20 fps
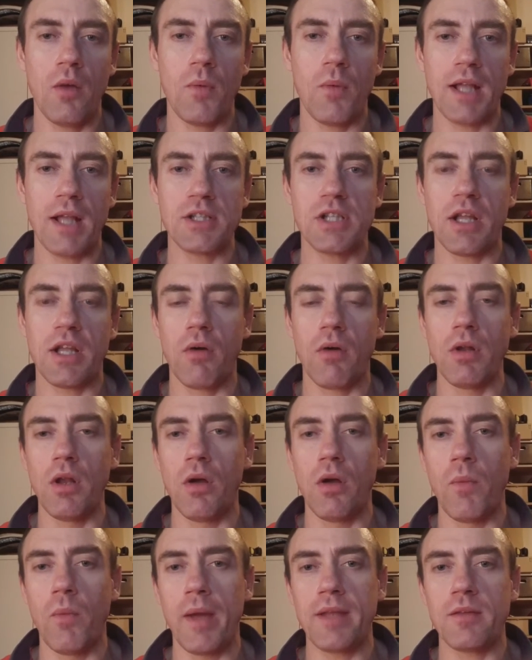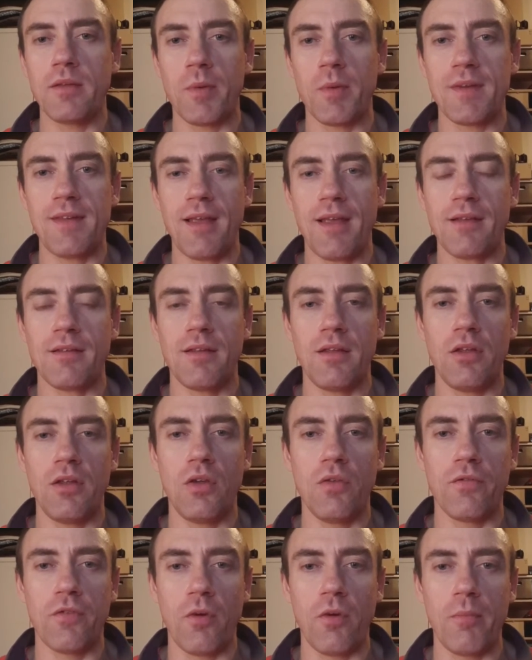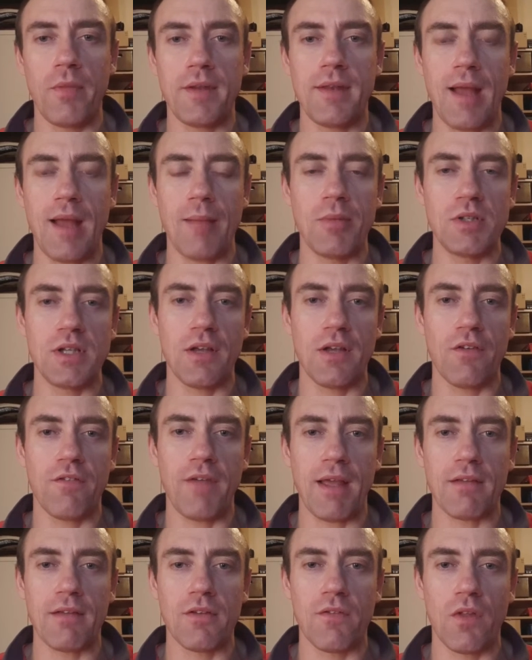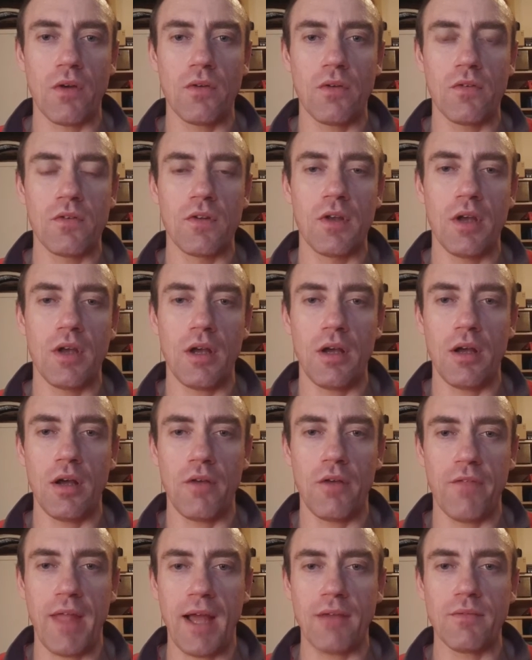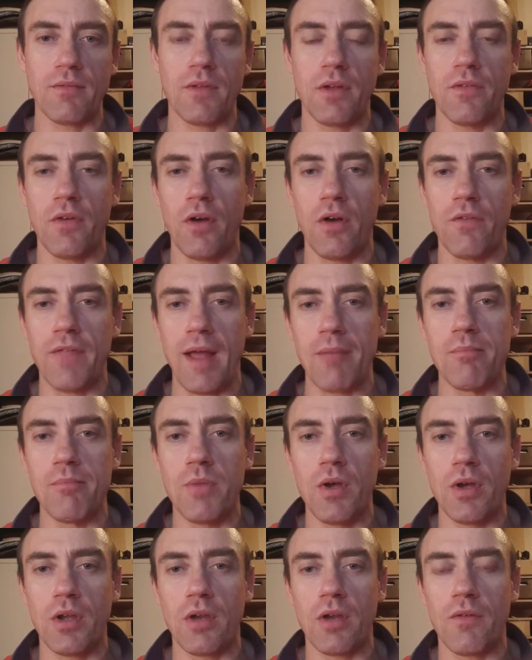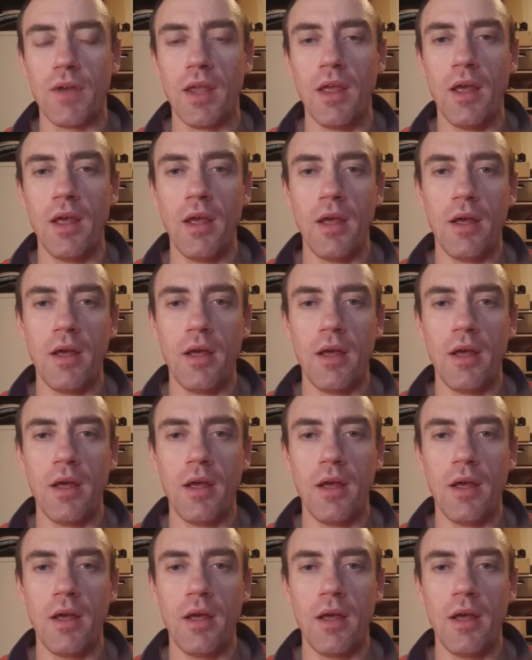will actually go a long way to protecting you from the damaging effects of that mercury.